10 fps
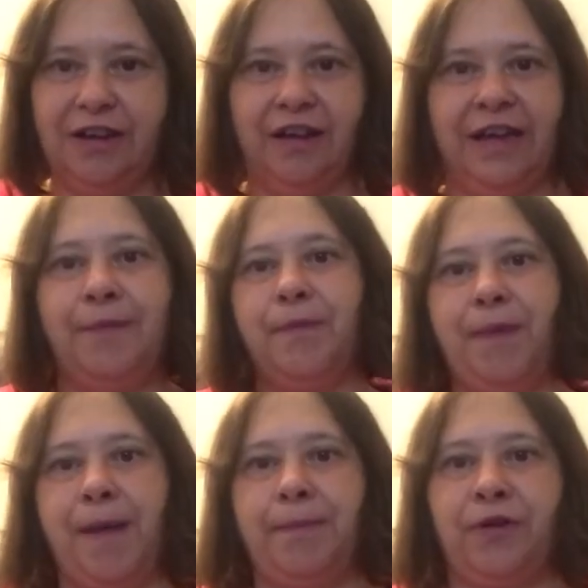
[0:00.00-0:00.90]
I am a
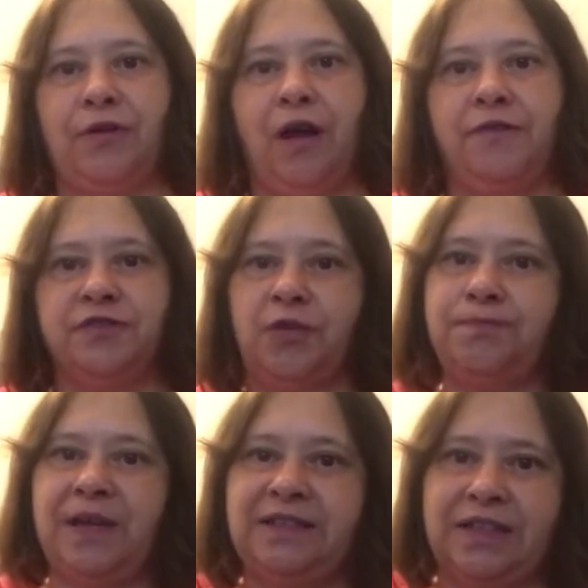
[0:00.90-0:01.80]
paper crafter and
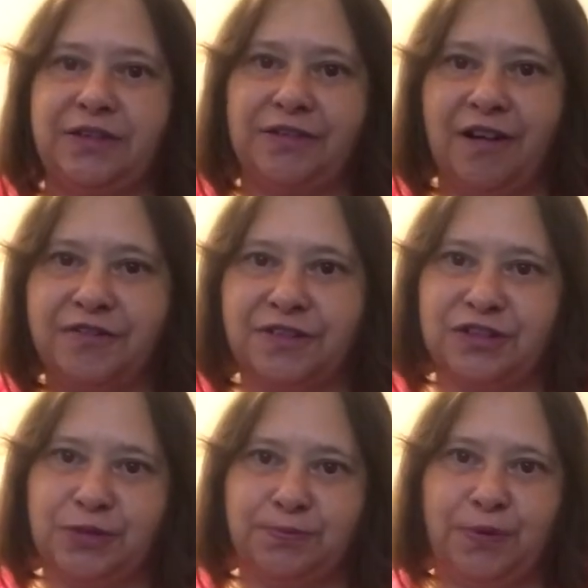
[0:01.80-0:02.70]
basic craft,
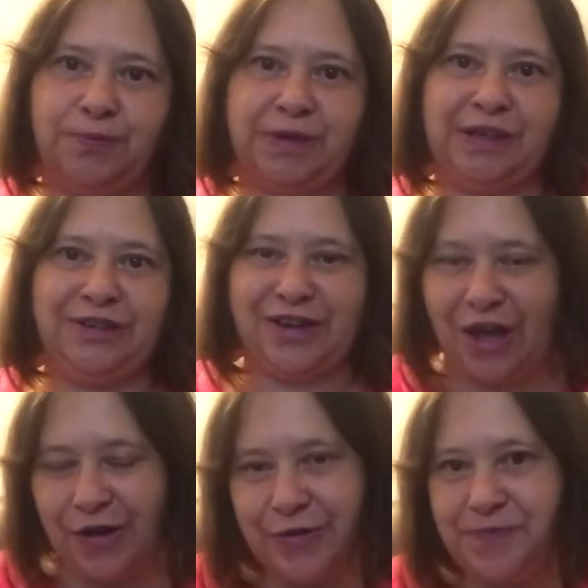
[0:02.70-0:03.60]
as you probably
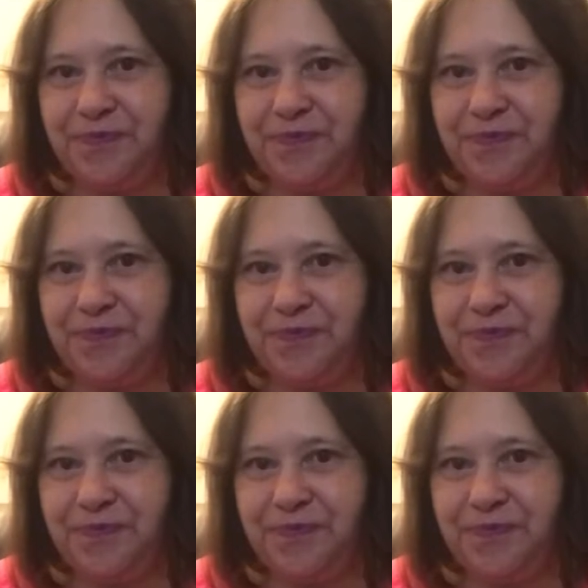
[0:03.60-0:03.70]
know.